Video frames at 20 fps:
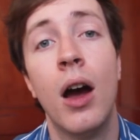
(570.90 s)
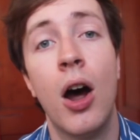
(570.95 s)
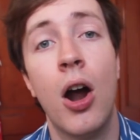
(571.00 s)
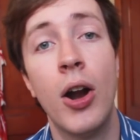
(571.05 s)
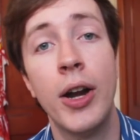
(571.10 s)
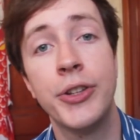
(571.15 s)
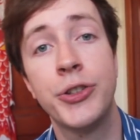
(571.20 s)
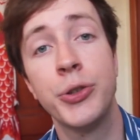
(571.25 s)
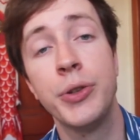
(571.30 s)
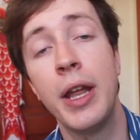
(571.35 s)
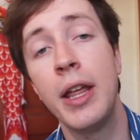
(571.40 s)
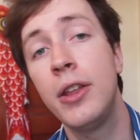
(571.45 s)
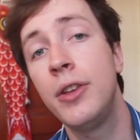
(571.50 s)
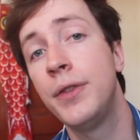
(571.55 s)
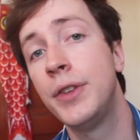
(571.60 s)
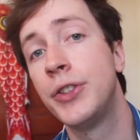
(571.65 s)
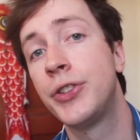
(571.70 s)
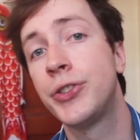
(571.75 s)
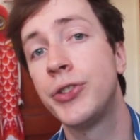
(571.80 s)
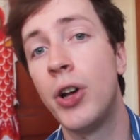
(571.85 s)
All right, so now that
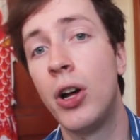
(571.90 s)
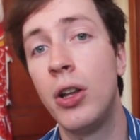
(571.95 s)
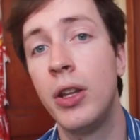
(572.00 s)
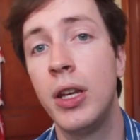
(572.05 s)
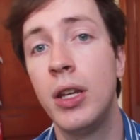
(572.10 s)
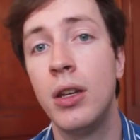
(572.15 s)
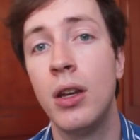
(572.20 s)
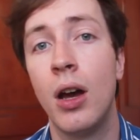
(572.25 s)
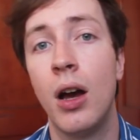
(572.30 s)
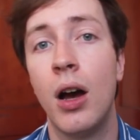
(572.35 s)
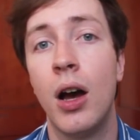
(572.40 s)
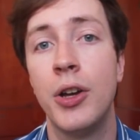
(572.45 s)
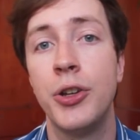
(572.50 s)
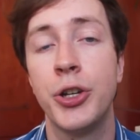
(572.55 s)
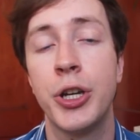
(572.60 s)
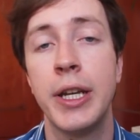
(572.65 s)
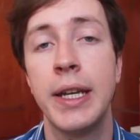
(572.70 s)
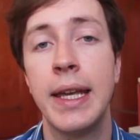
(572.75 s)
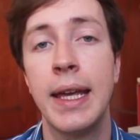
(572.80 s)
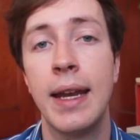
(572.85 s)
you've installed it, uh,
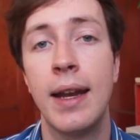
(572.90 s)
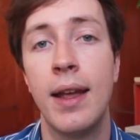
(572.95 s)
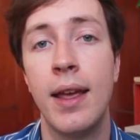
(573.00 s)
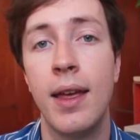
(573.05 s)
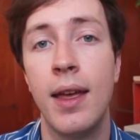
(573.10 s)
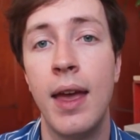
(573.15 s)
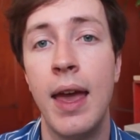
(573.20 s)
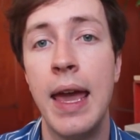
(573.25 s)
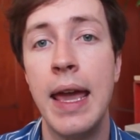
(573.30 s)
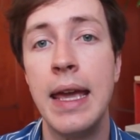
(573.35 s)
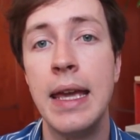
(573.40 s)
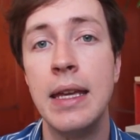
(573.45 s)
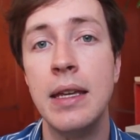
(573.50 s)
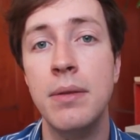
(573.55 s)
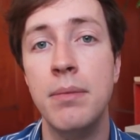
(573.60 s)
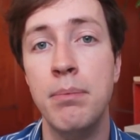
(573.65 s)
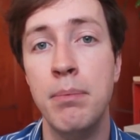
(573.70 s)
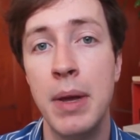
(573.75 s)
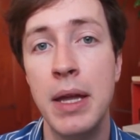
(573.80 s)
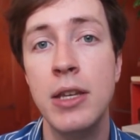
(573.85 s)
you're gonna get a
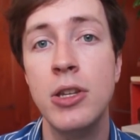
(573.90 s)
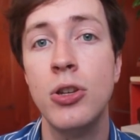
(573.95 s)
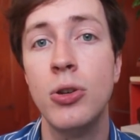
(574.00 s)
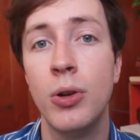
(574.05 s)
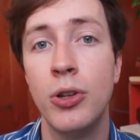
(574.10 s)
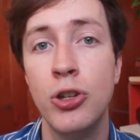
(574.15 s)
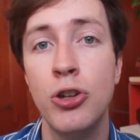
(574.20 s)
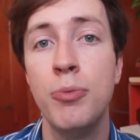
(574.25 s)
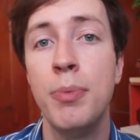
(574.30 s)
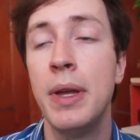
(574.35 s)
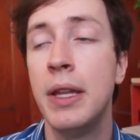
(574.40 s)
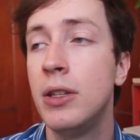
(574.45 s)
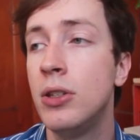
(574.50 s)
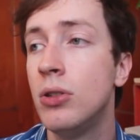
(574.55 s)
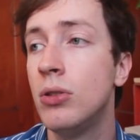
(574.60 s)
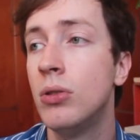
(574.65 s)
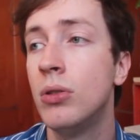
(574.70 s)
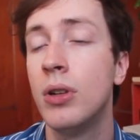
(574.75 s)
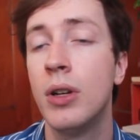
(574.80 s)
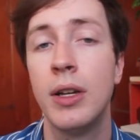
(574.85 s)
menu, a new
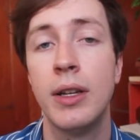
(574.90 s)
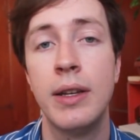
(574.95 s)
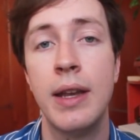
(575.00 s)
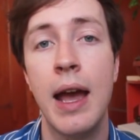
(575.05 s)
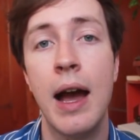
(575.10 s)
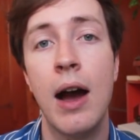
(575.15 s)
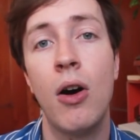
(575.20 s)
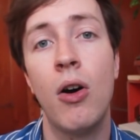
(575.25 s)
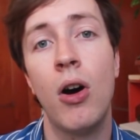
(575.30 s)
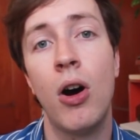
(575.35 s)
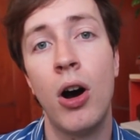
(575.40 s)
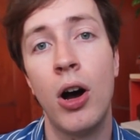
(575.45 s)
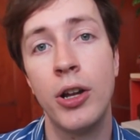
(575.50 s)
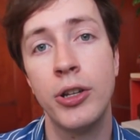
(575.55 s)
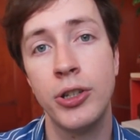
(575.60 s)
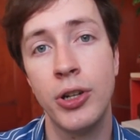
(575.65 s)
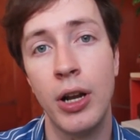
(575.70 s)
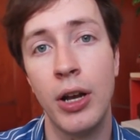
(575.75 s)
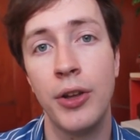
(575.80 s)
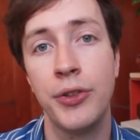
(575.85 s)
menu now
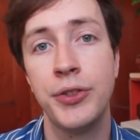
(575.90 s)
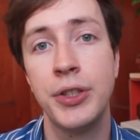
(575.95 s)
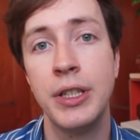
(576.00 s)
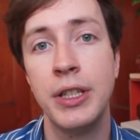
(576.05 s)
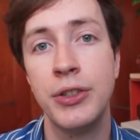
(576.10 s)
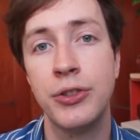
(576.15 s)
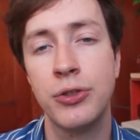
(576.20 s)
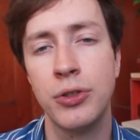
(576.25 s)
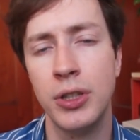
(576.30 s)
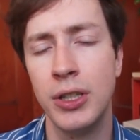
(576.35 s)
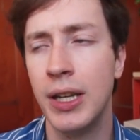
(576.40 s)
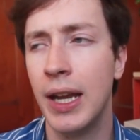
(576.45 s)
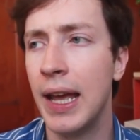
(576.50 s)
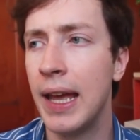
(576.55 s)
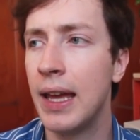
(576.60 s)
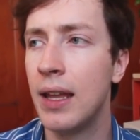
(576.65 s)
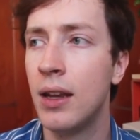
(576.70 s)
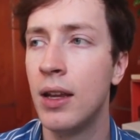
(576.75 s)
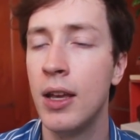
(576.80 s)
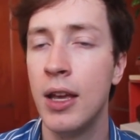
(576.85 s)
on your LCD screen.
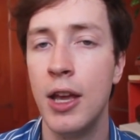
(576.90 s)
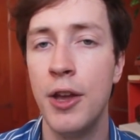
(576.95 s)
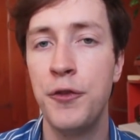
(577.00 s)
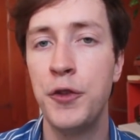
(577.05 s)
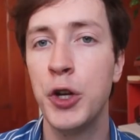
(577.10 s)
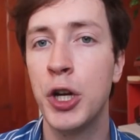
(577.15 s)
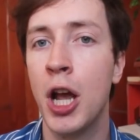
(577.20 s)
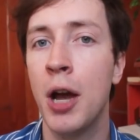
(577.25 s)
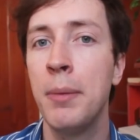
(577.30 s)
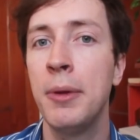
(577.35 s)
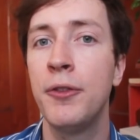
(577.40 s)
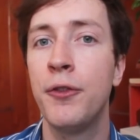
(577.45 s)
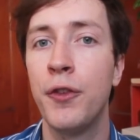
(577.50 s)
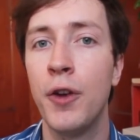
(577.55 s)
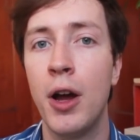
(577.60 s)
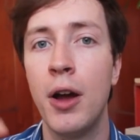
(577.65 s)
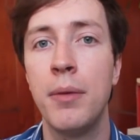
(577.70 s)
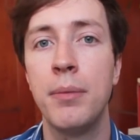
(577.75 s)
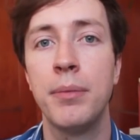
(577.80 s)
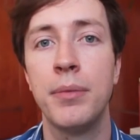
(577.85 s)
And if you're coming
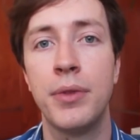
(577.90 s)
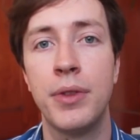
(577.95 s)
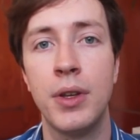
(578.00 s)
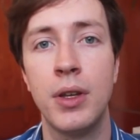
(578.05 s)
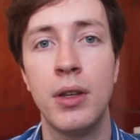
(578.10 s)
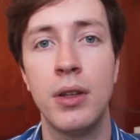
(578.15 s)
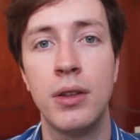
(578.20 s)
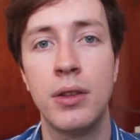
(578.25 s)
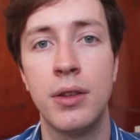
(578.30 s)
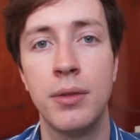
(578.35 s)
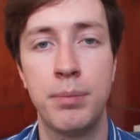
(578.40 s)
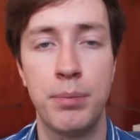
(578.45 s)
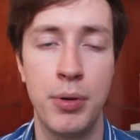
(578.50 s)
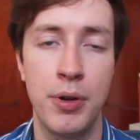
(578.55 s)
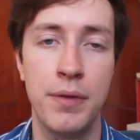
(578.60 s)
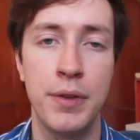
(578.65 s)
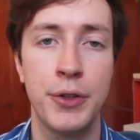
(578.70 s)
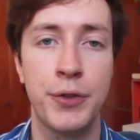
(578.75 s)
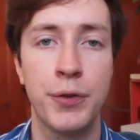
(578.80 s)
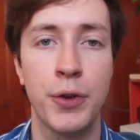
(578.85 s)
from the, the
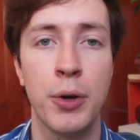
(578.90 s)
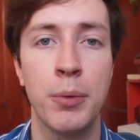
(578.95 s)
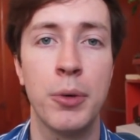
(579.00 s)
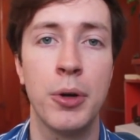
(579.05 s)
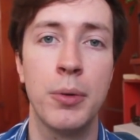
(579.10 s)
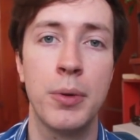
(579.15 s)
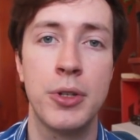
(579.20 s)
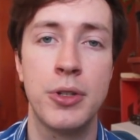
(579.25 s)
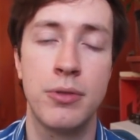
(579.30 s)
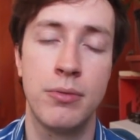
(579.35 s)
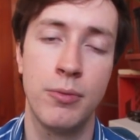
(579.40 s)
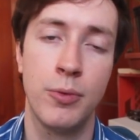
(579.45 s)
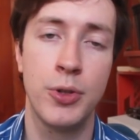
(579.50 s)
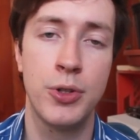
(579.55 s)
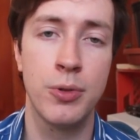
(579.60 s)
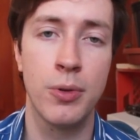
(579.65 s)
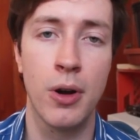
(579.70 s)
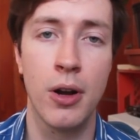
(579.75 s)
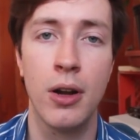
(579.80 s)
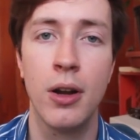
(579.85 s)
previous firmware, which,
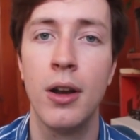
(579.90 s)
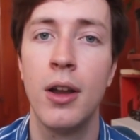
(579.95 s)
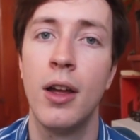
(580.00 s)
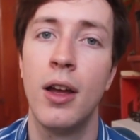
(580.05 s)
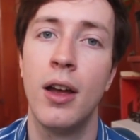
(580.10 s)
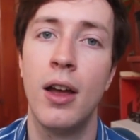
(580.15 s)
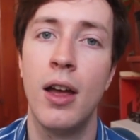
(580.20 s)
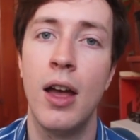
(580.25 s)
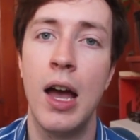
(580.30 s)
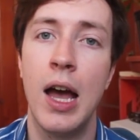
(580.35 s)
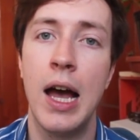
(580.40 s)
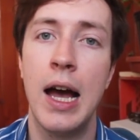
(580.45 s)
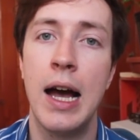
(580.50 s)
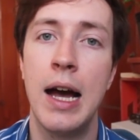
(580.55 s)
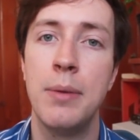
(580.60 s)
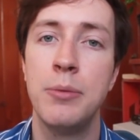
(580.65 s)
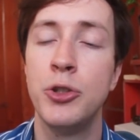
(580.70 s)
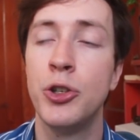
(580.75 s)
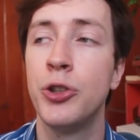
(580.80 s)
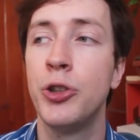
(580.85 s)
which you are,
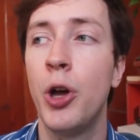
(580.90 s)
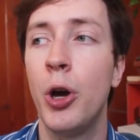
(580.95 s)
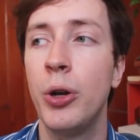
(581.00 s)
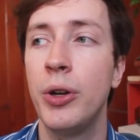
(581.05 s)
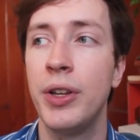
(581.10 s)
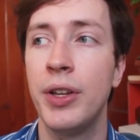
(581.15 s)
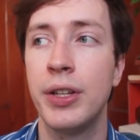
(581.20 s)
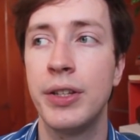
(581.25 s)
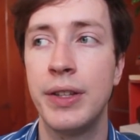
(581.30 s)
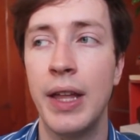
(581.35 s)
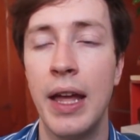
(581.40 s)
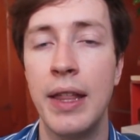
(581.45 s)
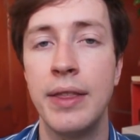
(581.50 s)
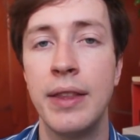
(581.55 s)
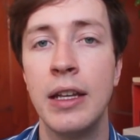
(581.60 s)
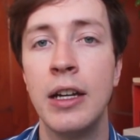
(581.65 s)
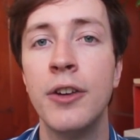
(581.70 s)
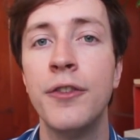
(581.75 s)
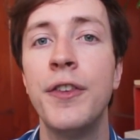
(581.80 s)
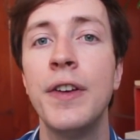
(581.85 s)
uh, you'll notice that
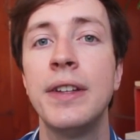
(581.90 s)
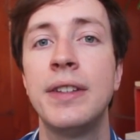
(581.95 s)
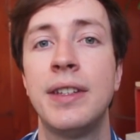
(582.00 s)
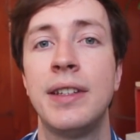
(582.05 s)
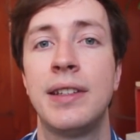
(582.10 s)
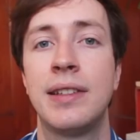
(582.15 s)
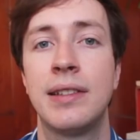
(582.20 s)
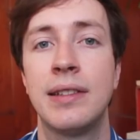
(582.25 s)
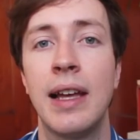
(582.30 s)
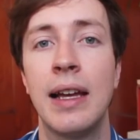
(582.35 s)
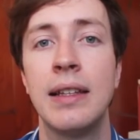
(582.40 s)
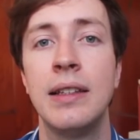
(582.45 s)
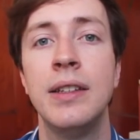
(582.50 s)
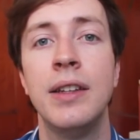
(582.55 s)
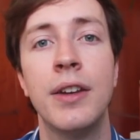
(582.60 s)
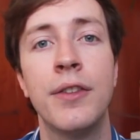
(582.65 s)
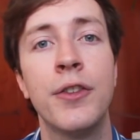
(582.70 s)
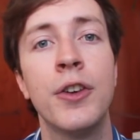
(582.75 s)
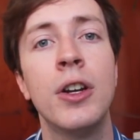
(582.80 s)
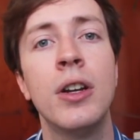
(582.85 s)
the interface is slightly
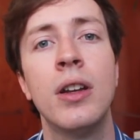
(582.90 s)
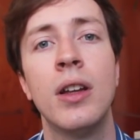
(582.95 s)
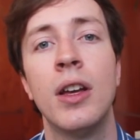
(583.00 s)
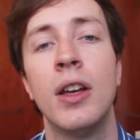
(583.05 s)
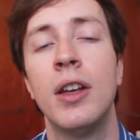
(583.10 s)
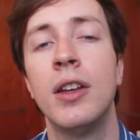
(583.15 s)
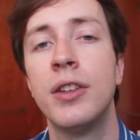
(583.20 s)
different.